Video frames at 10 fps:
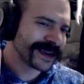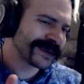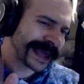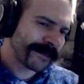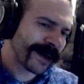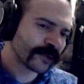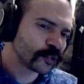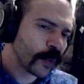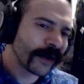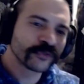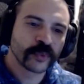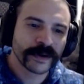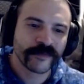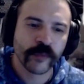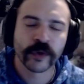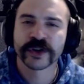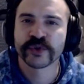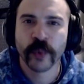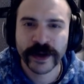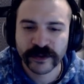came out
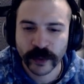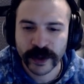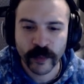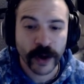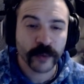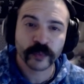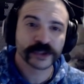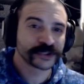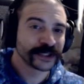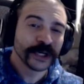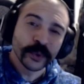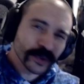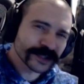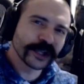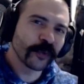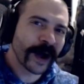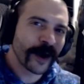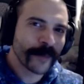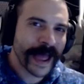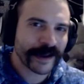12/24/2021, which was a little while
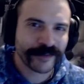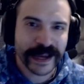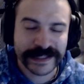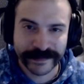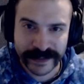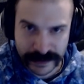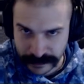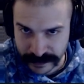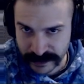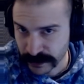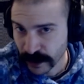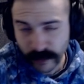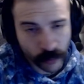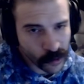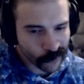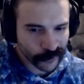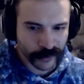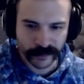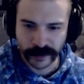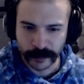back. If you guys haven't seen this, we'll go over it
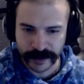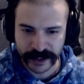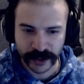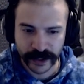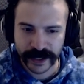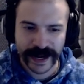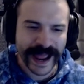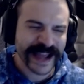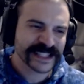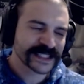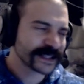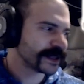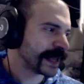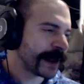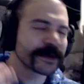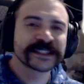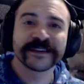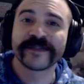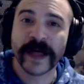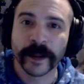a little bit here. And as the game has
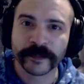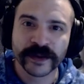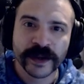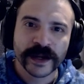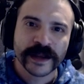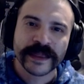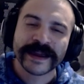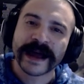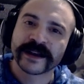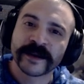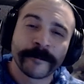developed, they've gotten